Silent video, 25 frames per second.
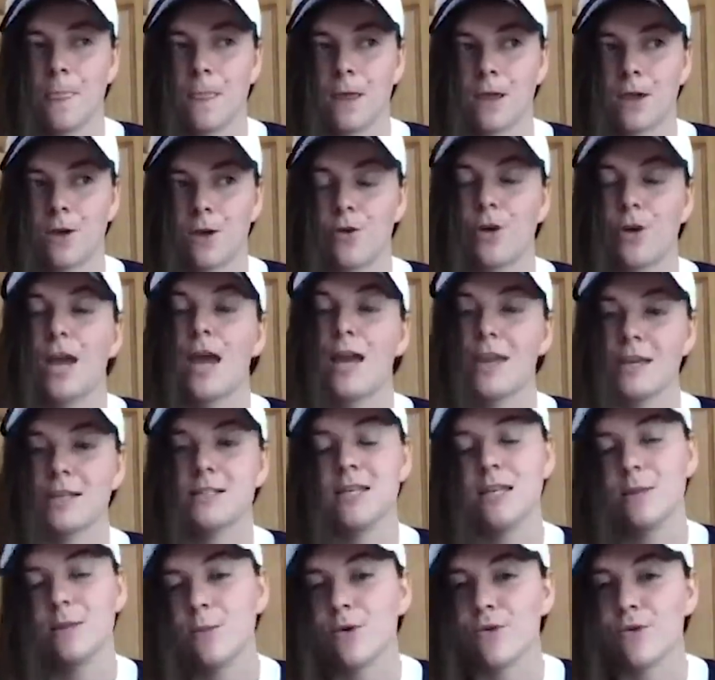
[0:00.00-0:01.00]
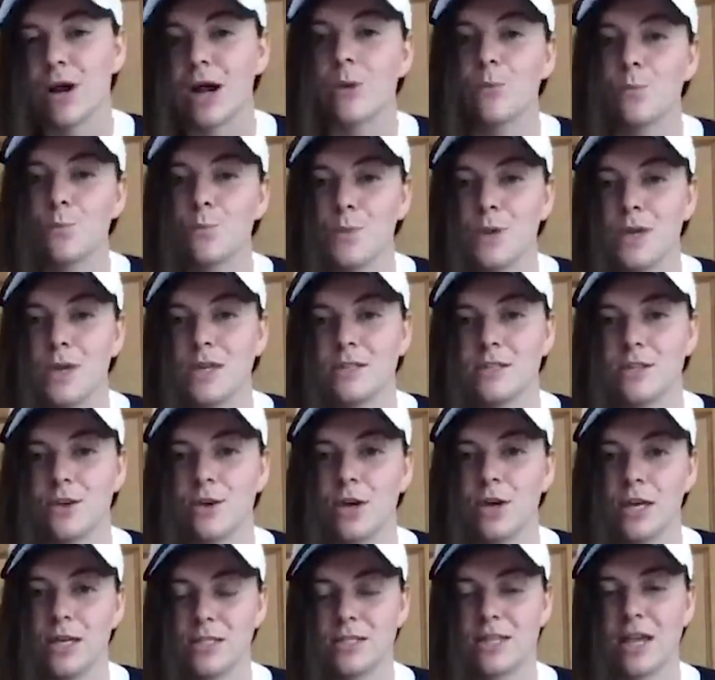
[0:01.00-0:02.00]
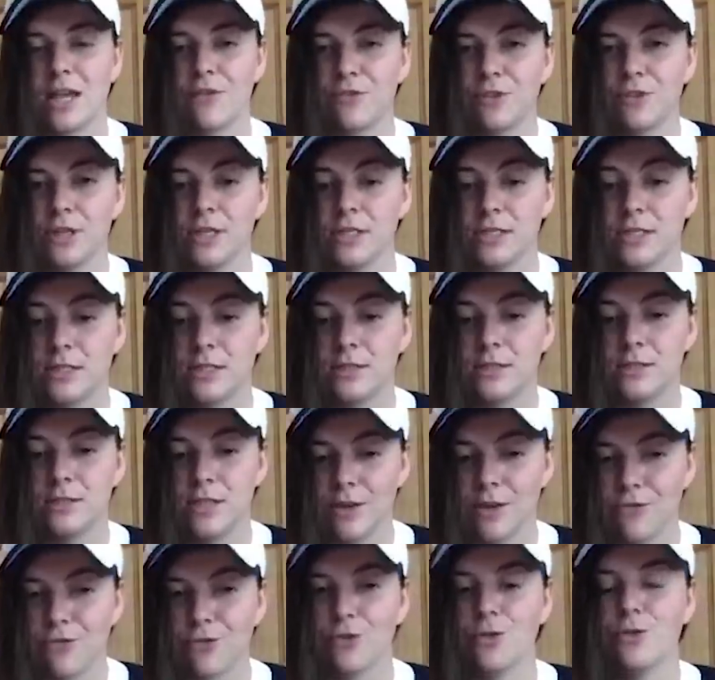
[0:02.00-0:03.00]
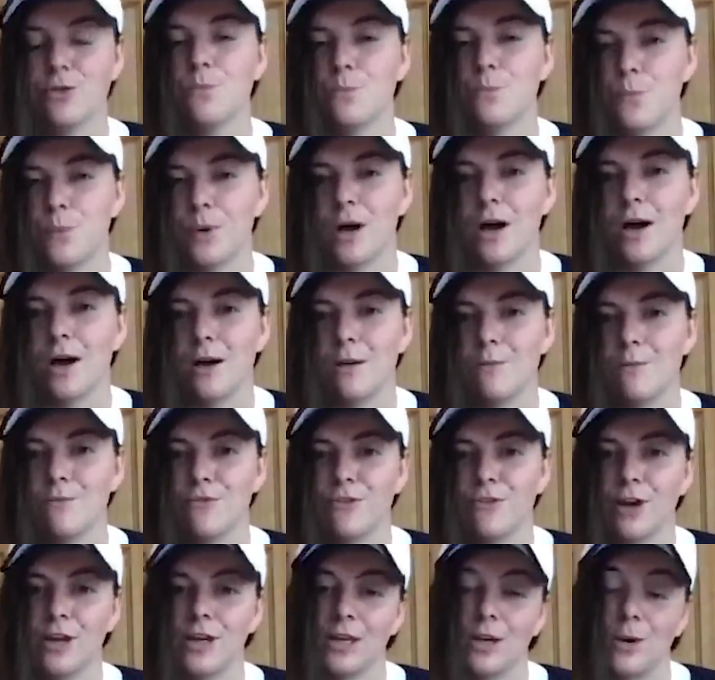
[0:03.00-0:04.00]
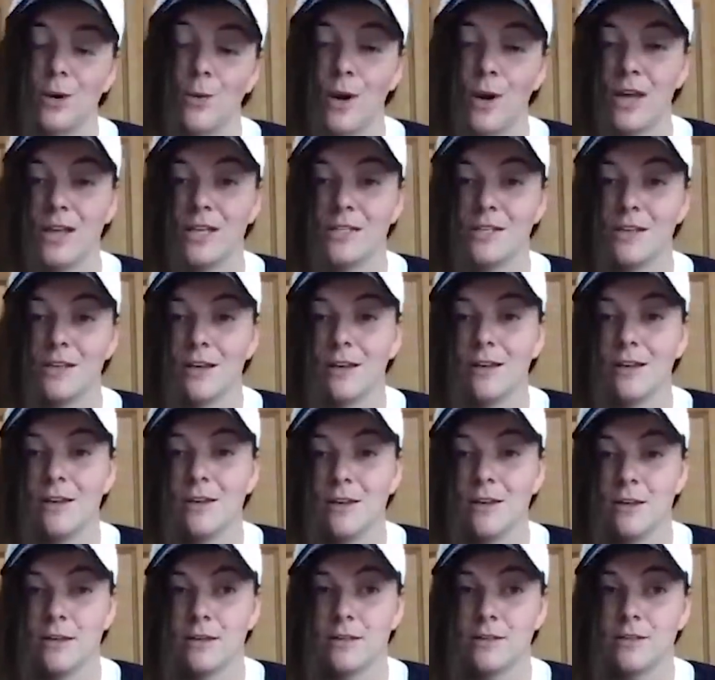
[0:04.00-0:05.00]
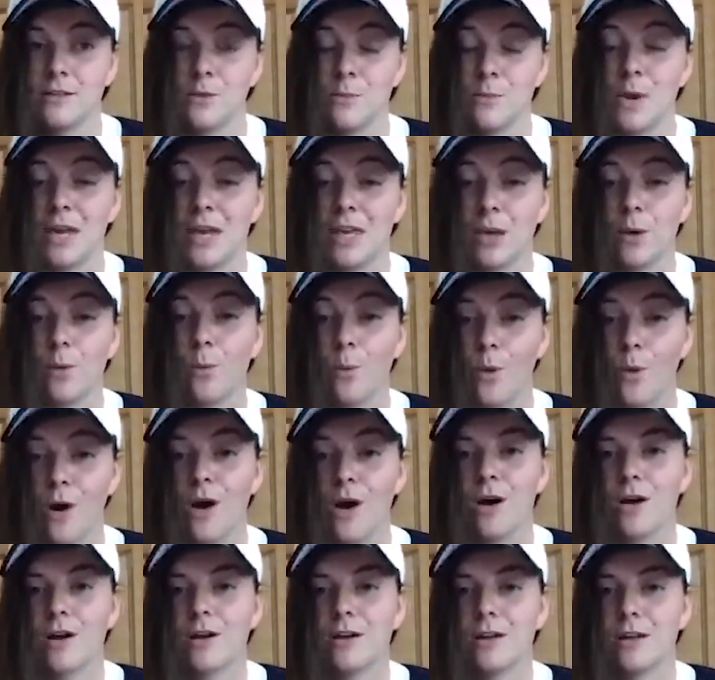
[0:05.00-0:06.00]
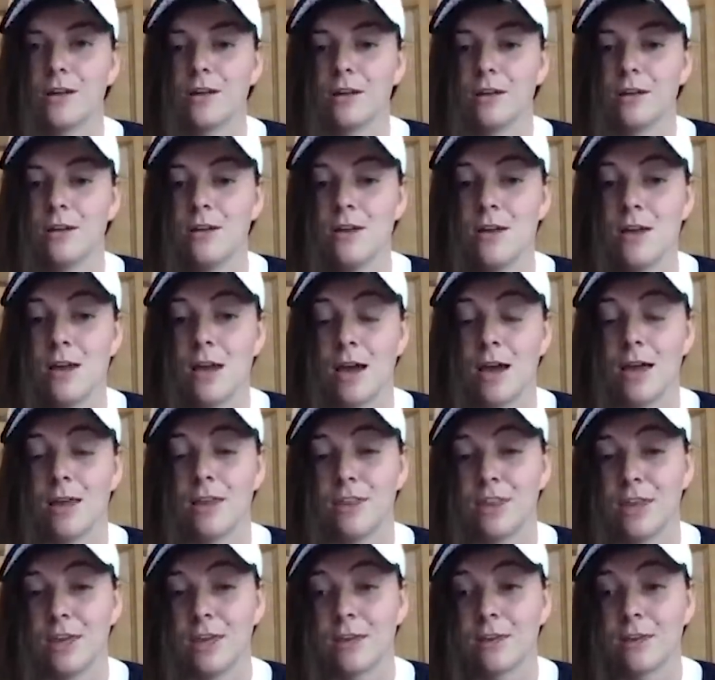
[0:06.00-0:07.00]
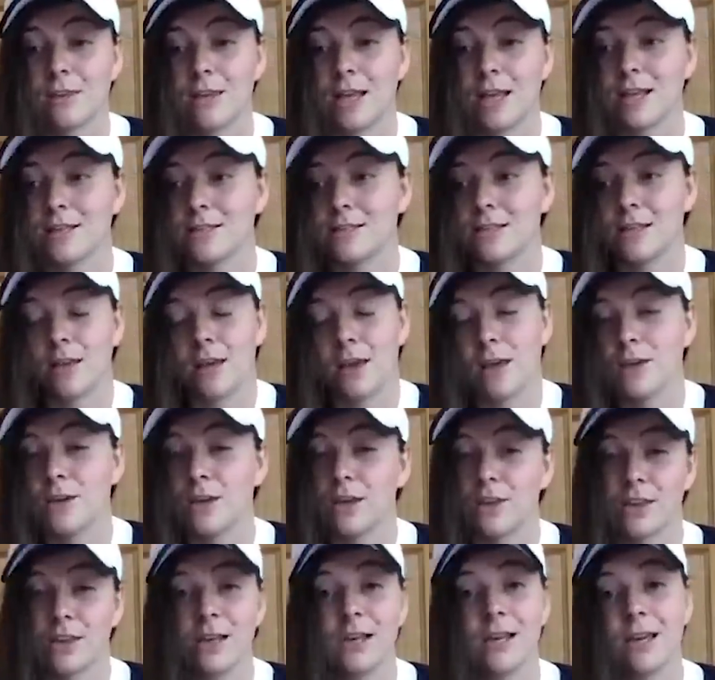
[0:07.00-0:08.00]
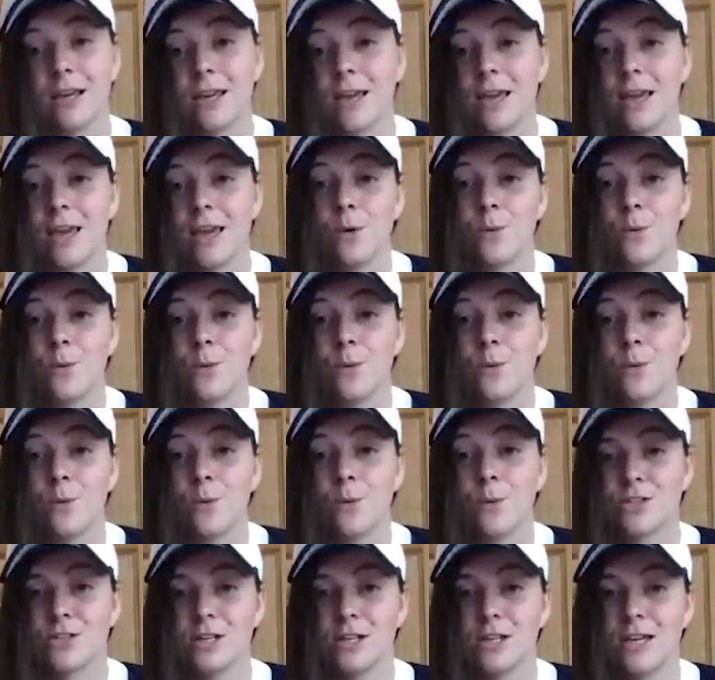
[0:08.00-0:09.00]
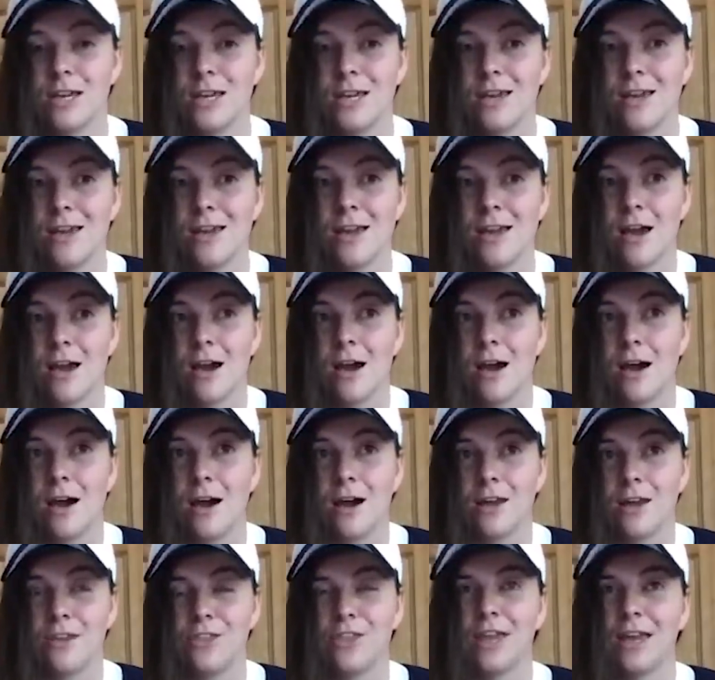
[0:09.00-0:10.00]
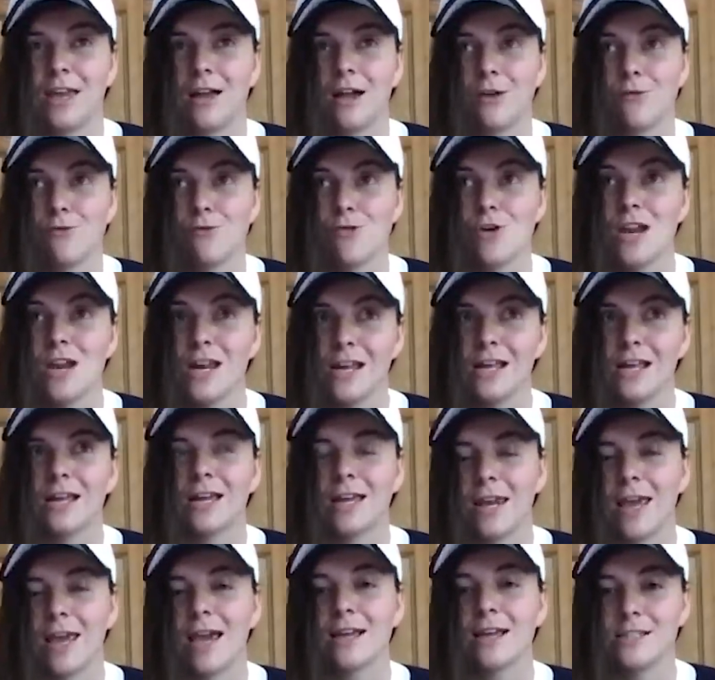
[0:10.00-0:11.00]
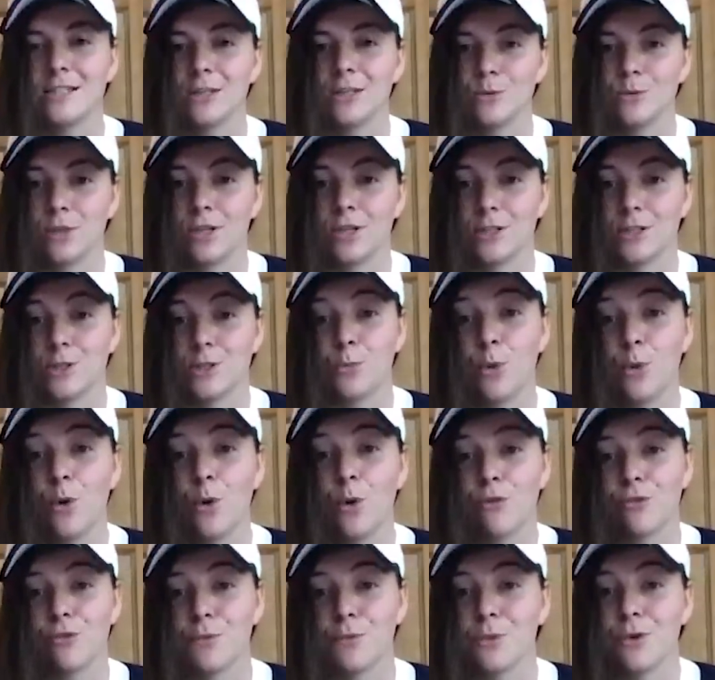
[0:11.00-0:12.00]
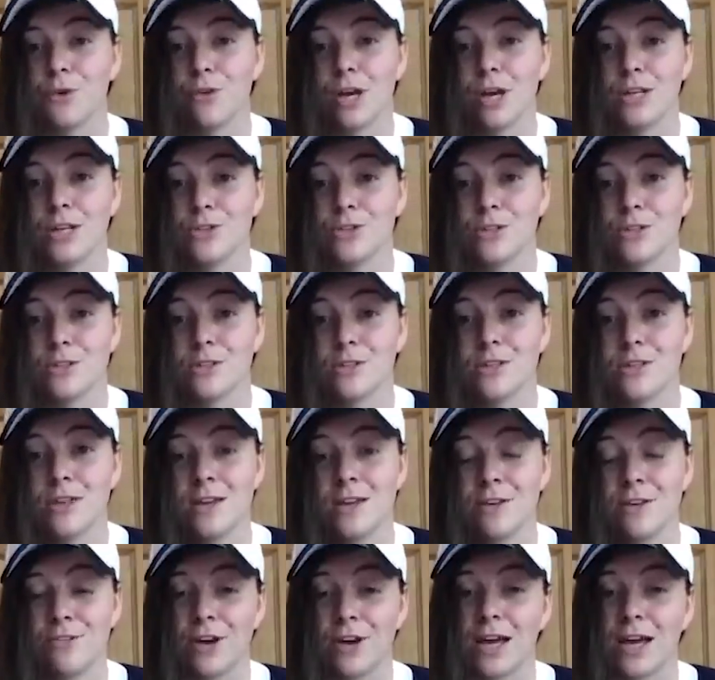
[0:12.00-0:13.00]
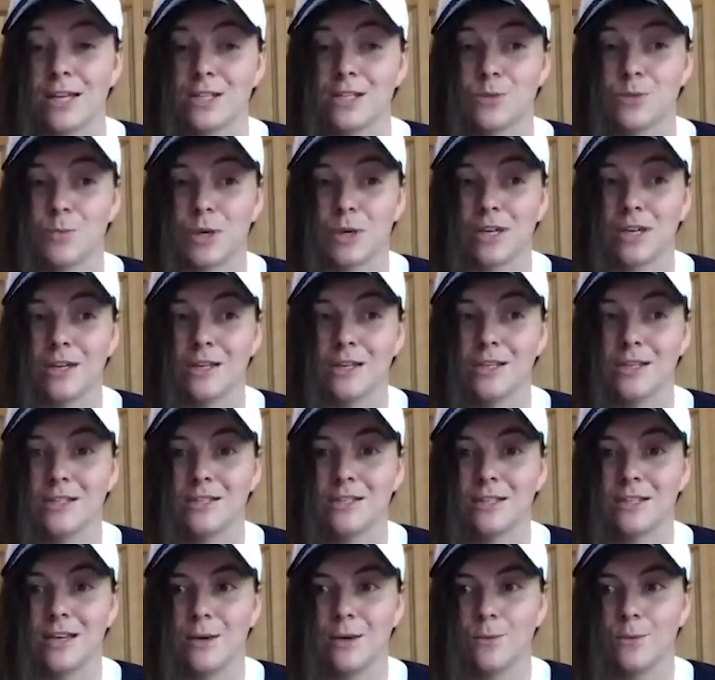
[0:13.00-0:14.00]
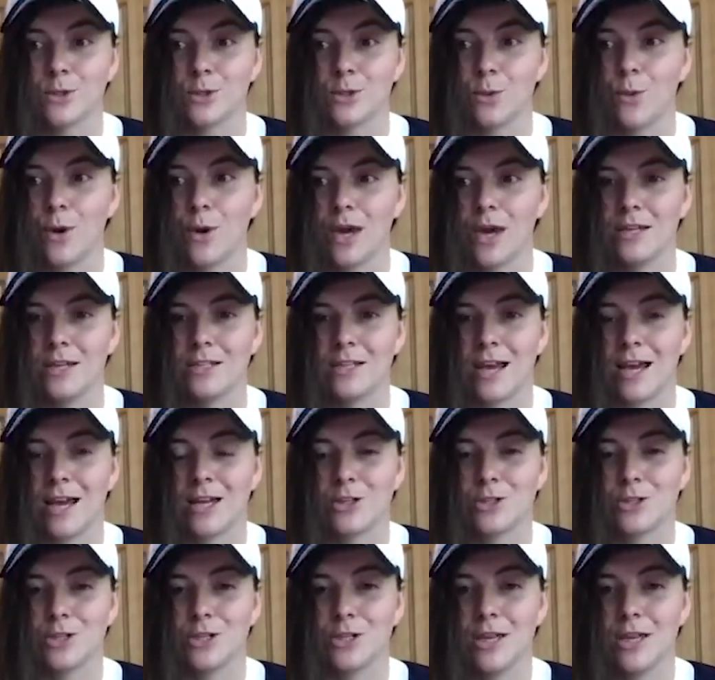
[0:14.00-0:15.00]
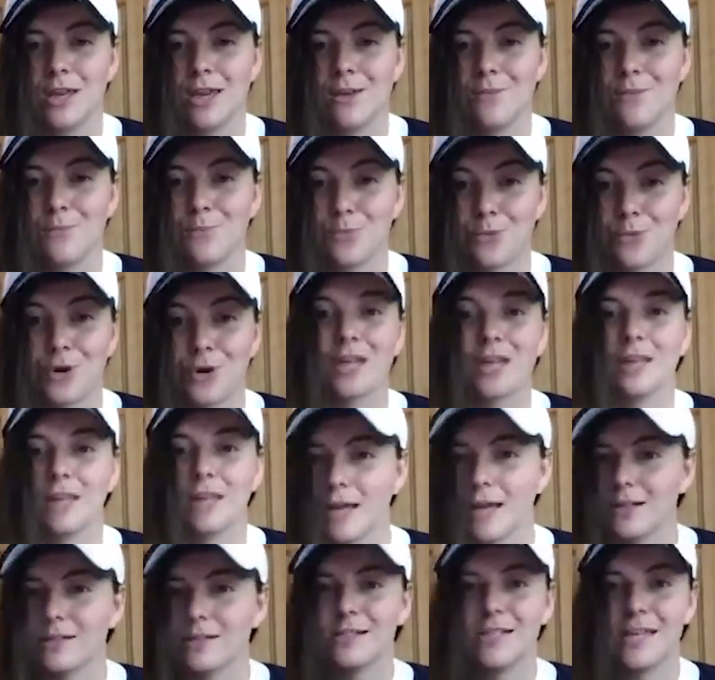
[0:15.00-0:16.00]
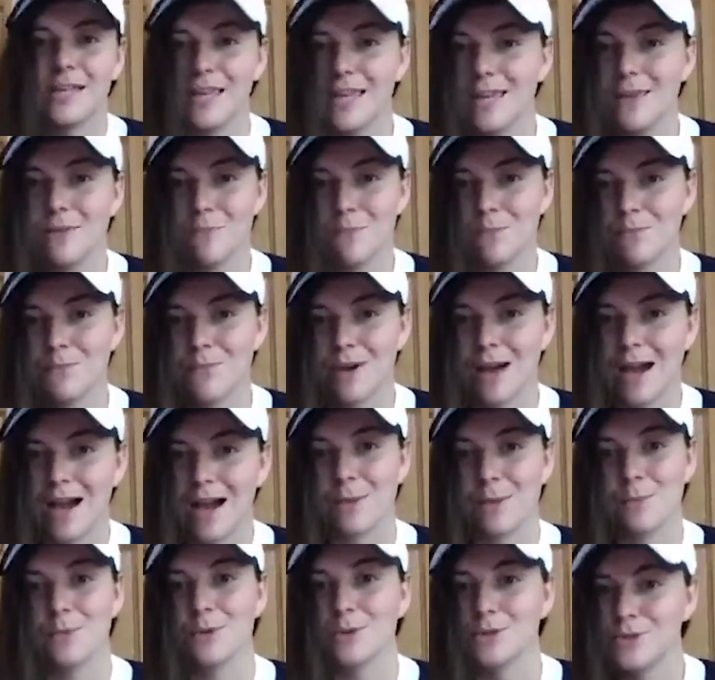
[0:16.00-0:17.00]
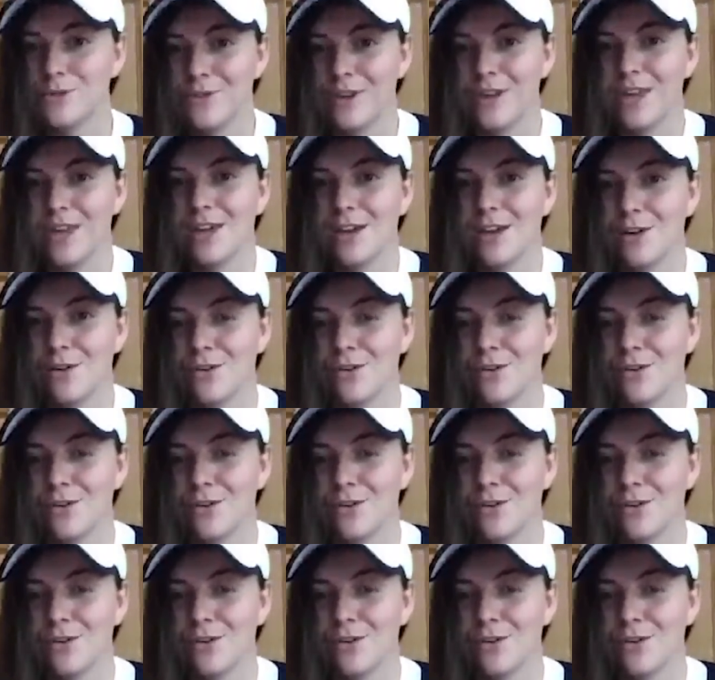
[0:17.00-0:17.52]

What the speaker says: create a team around me. So it's definitely different, but I'm finding a way to make it work. And I think that's another link here where actually I think I really connected with the support from the Rangers fans, because it was a way to actually bring that team atmosphere